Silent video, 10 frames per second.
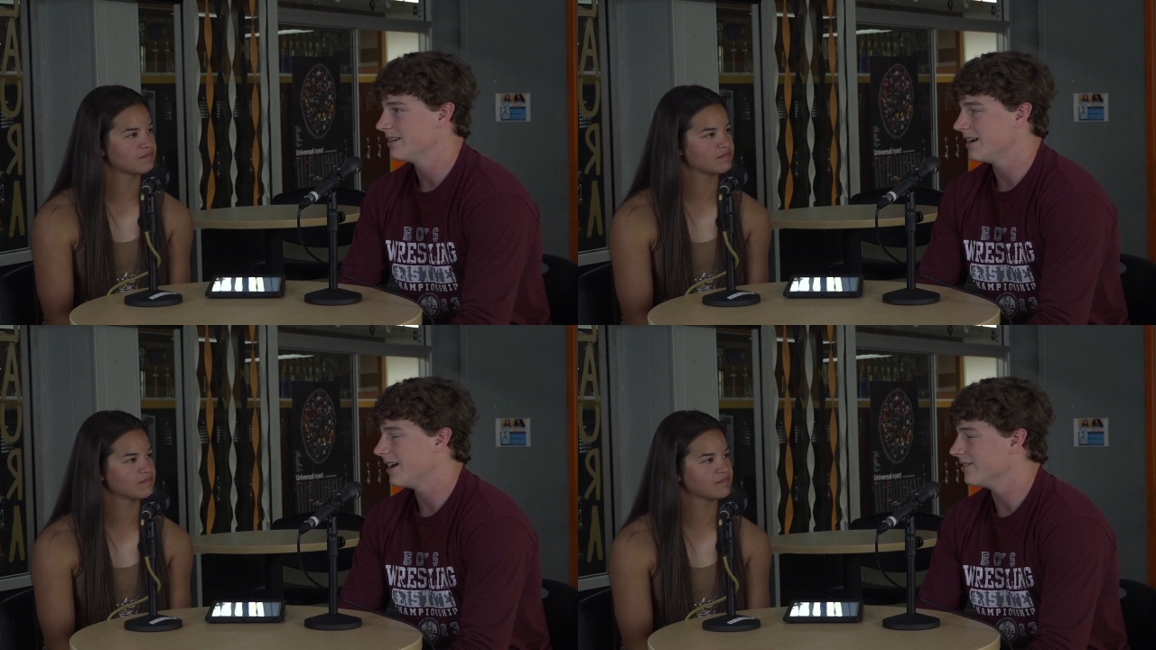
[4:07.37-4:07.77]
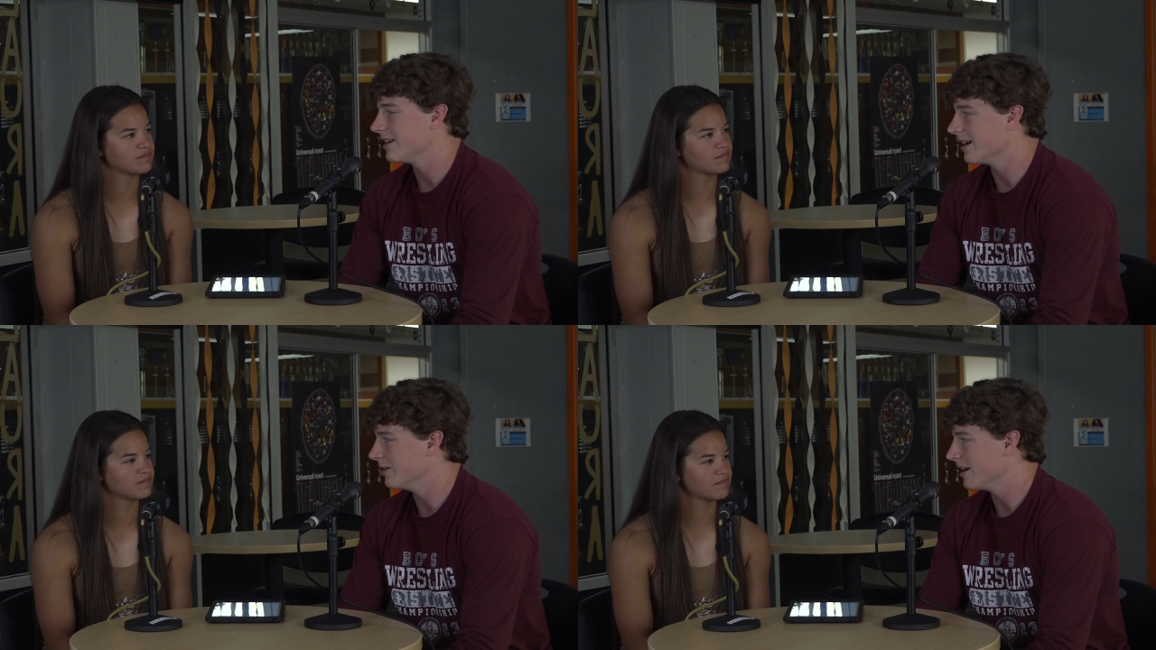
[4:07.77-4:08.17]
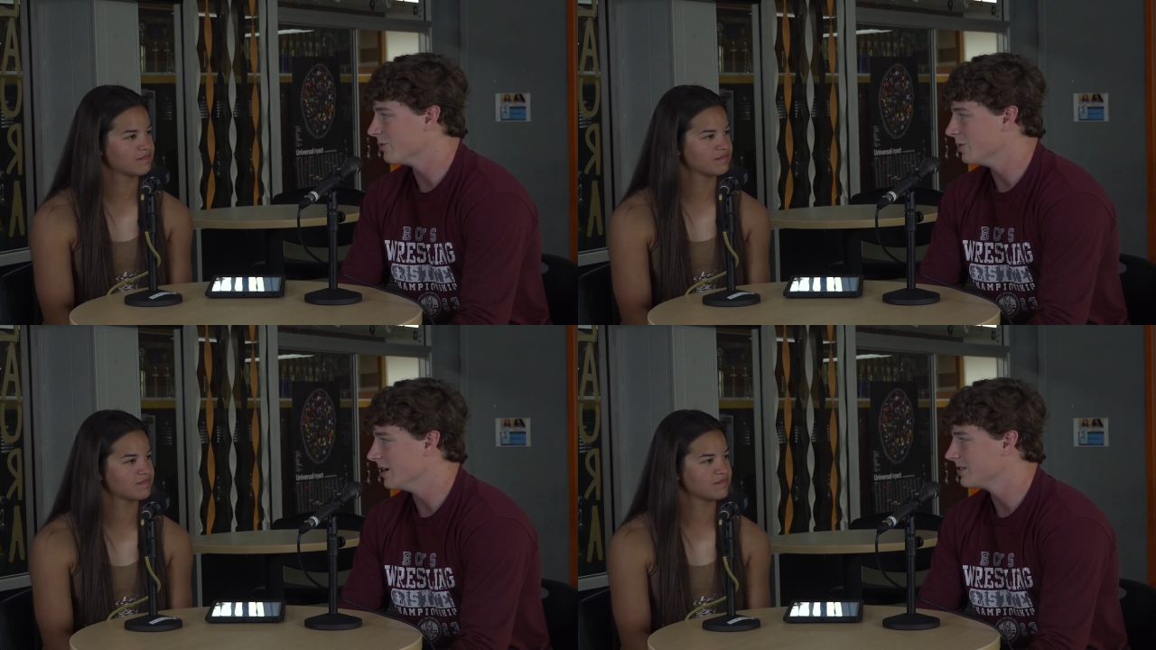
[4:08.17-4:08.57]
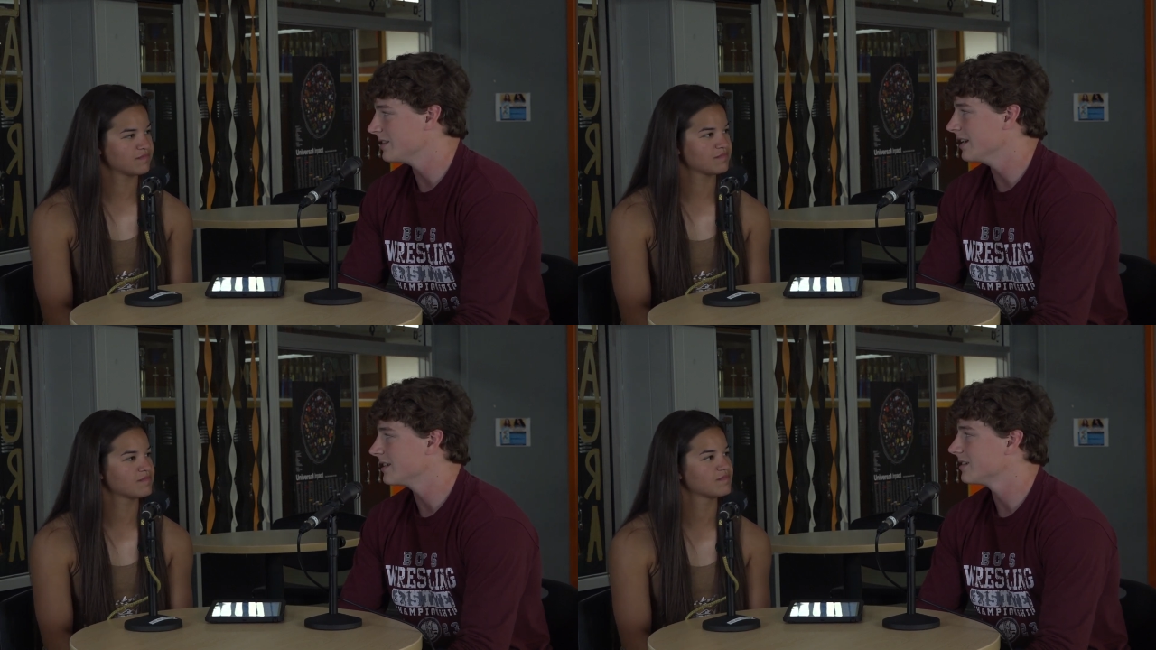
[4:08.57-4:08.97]
Speaker 1: I don't care what everyone else
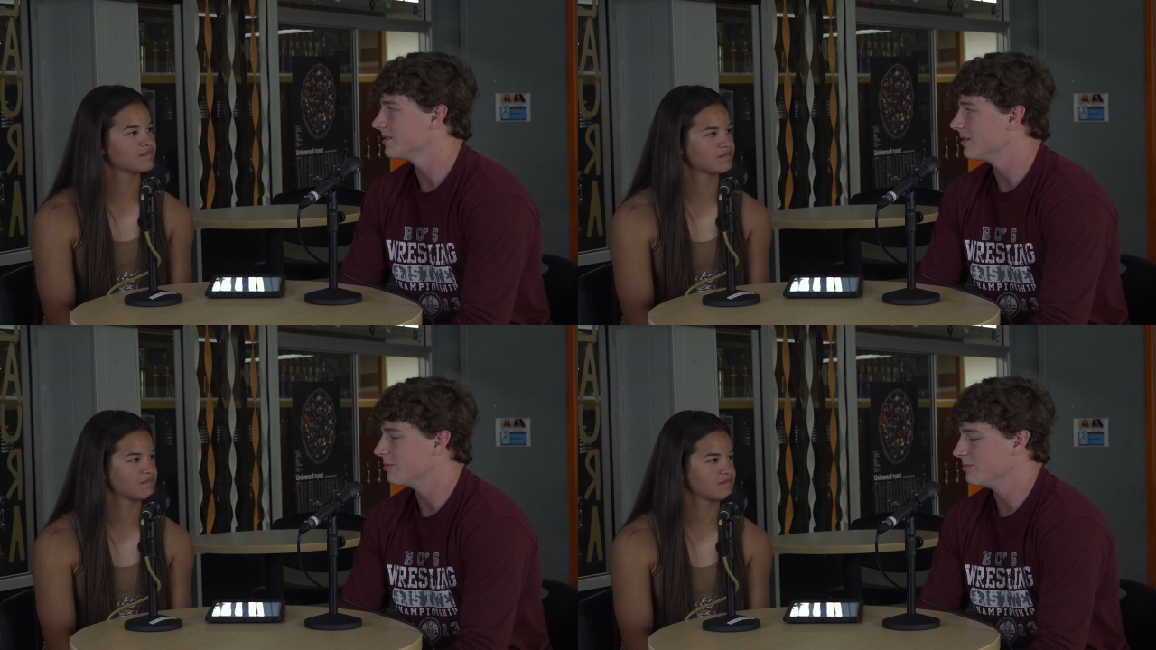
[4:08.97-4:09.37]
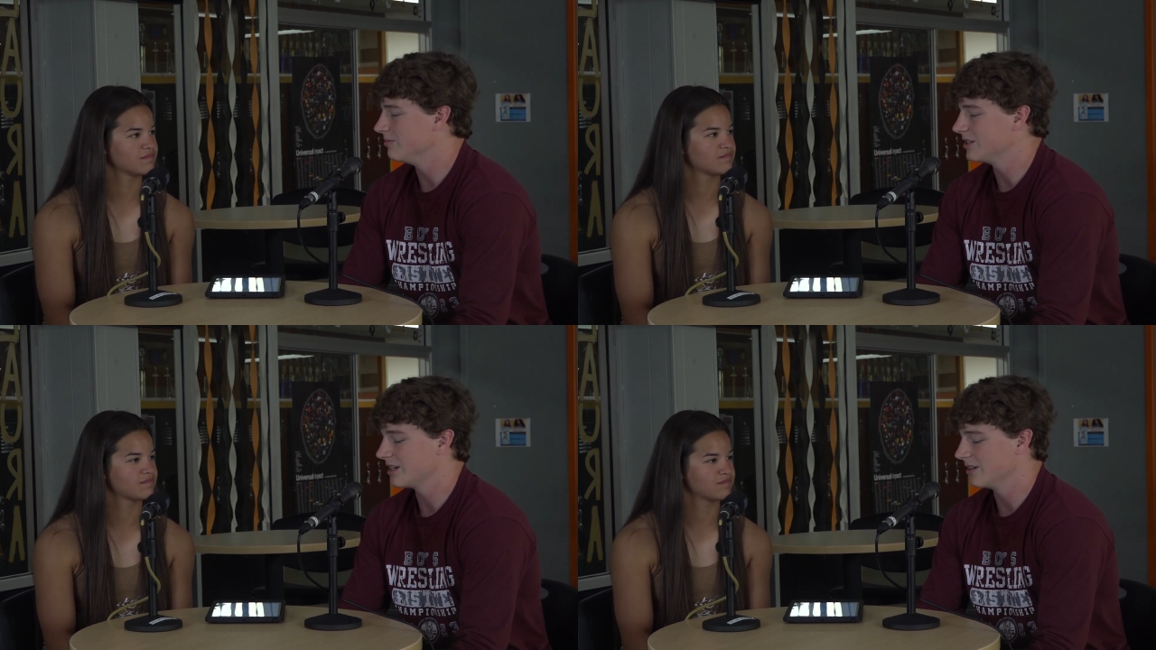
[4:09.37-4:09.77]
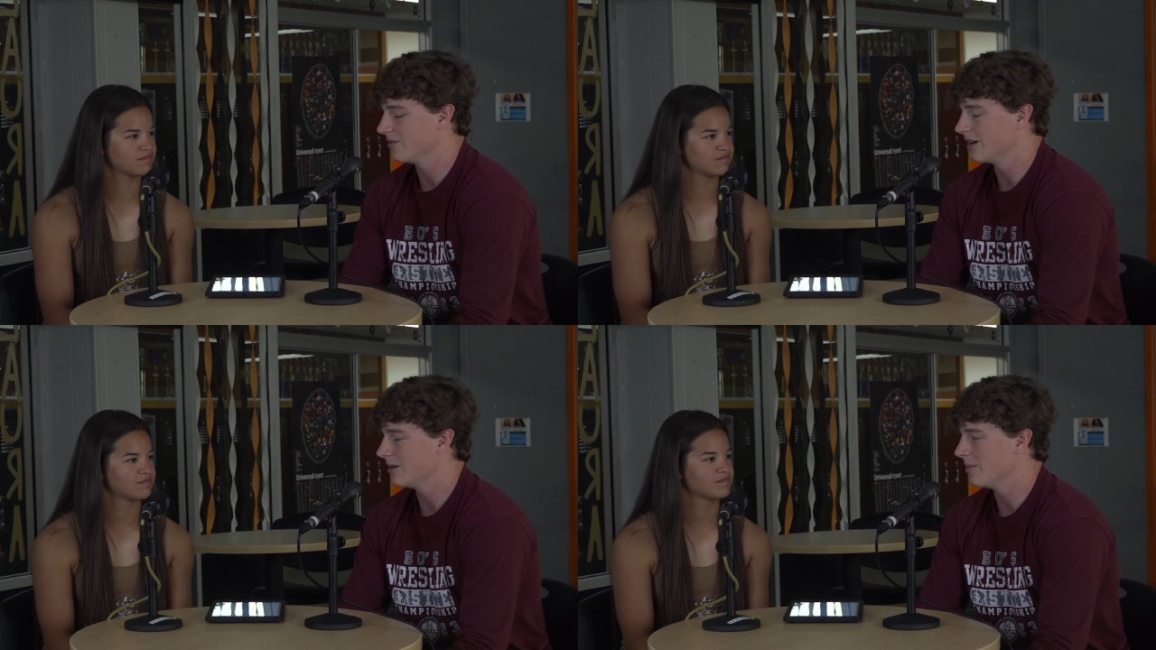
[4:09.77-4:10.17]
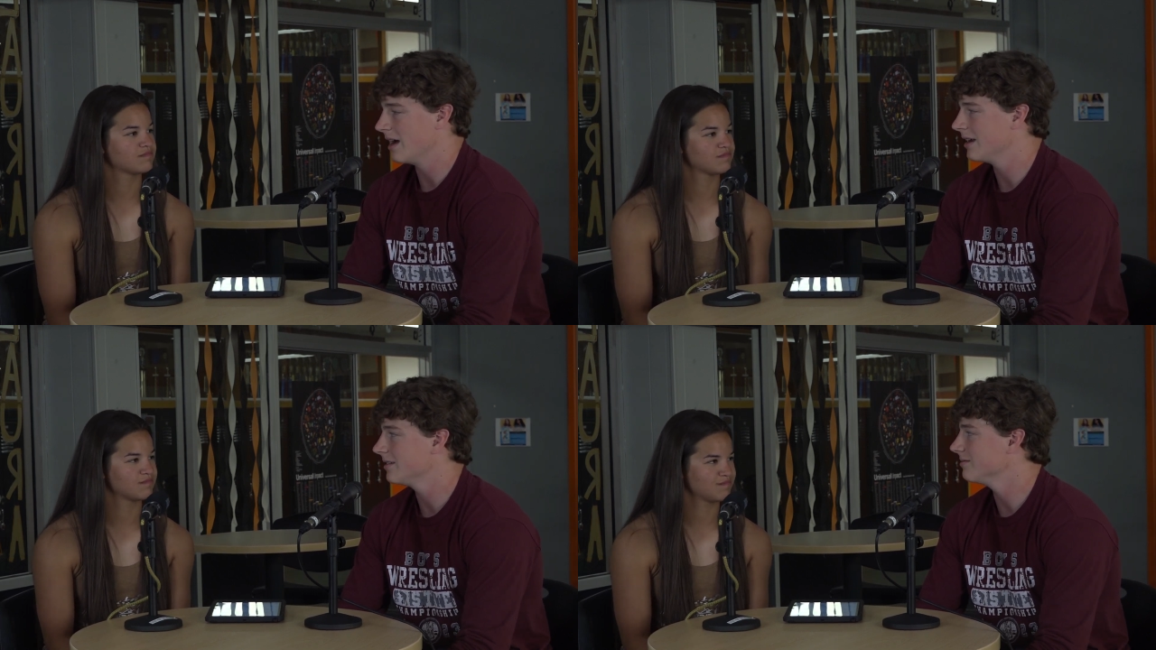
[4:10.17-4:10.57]
thinks. I'm just going to forget
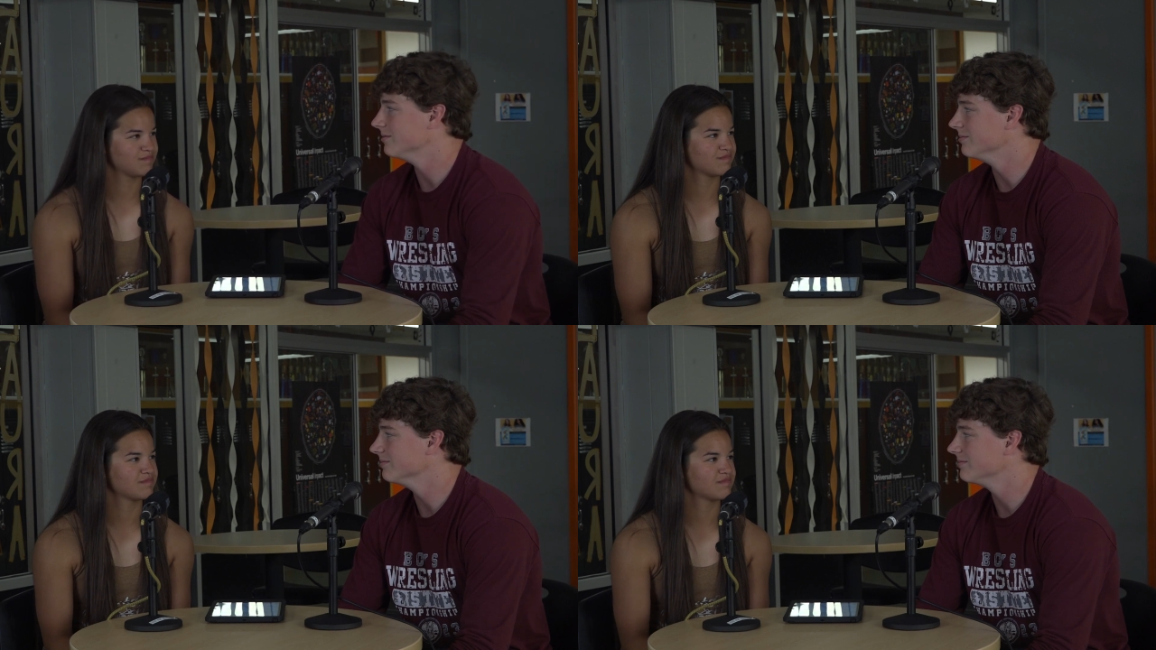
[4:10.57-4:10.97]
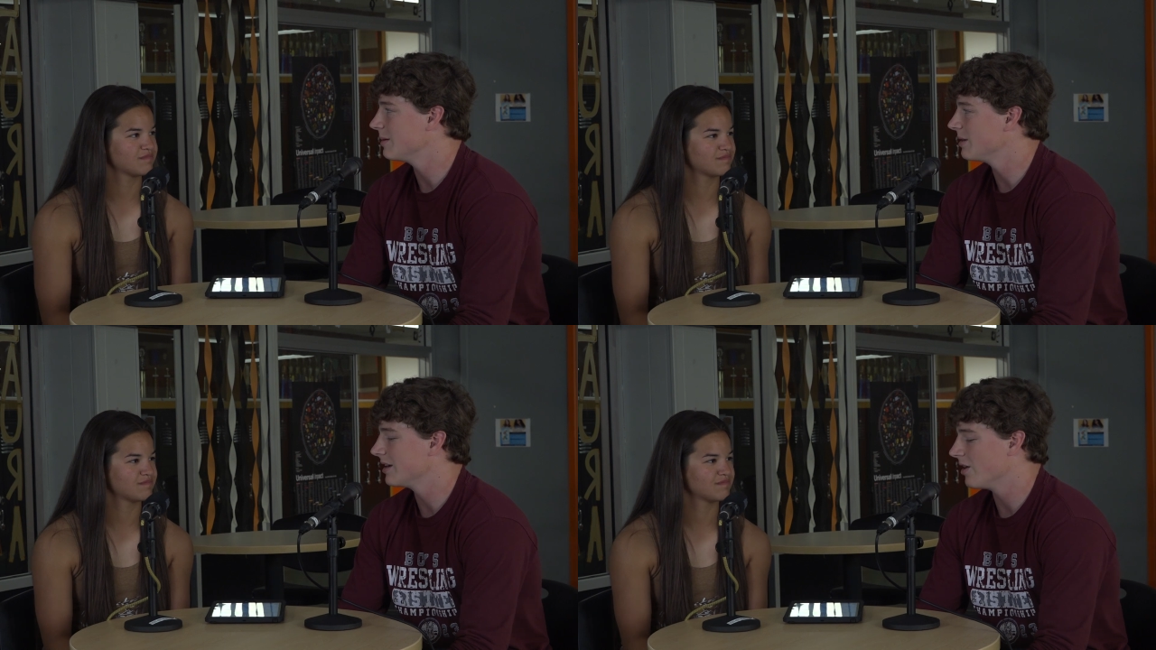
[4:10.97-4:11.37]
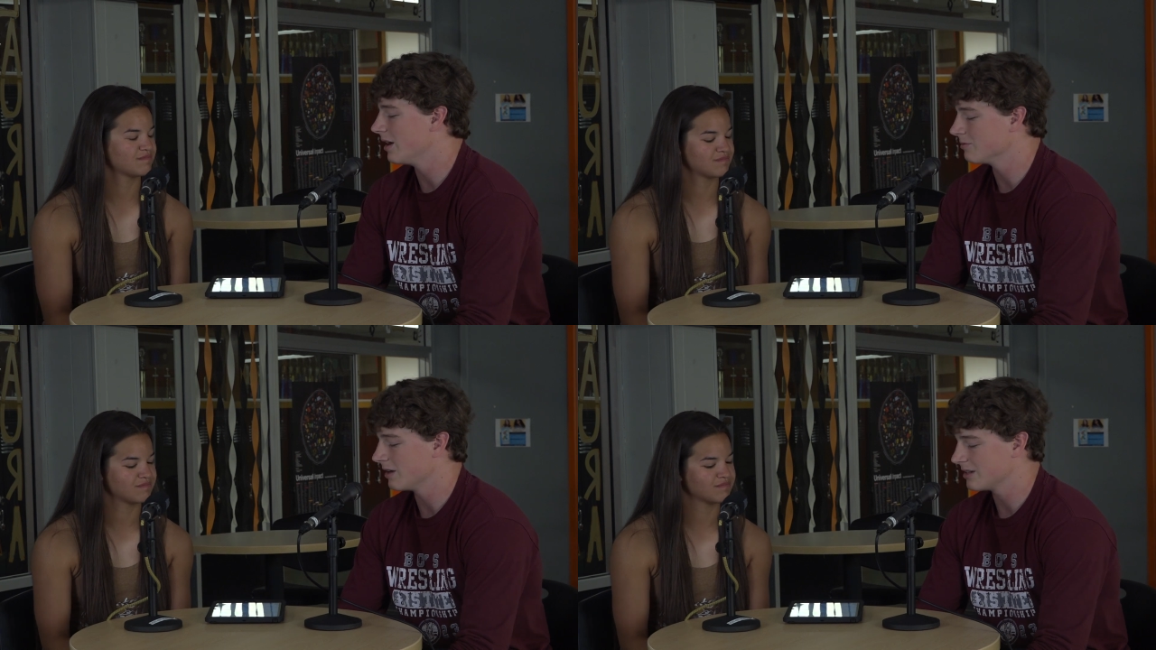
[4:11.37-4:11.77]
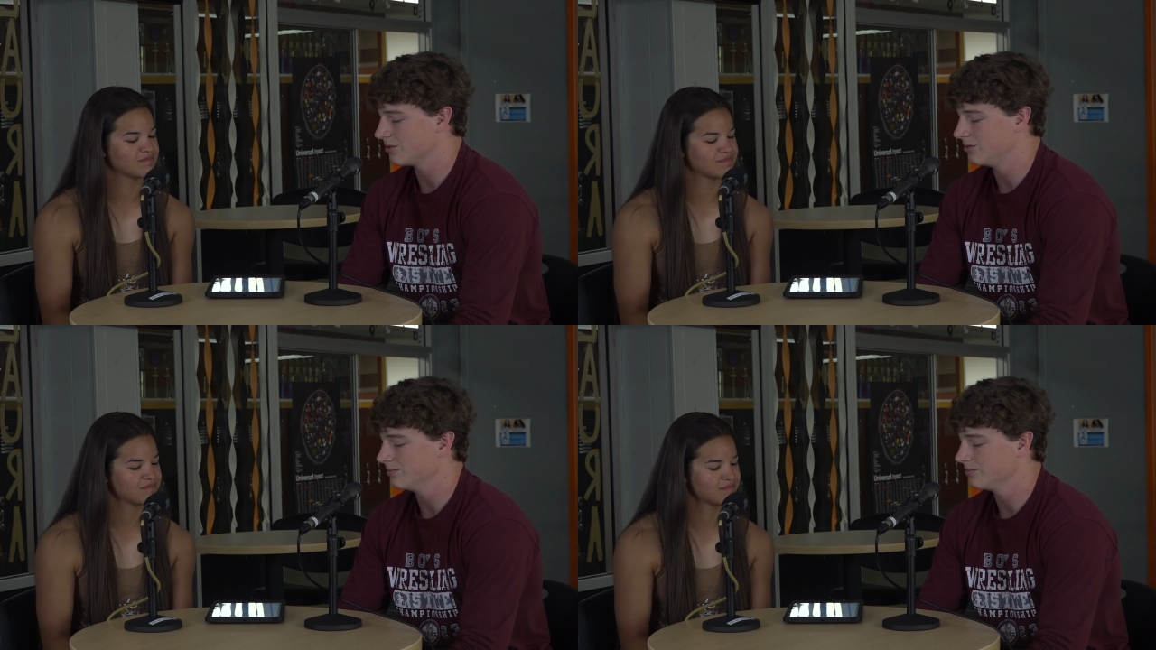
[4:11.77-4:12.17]
about it. And I'm going to go out and wrestle.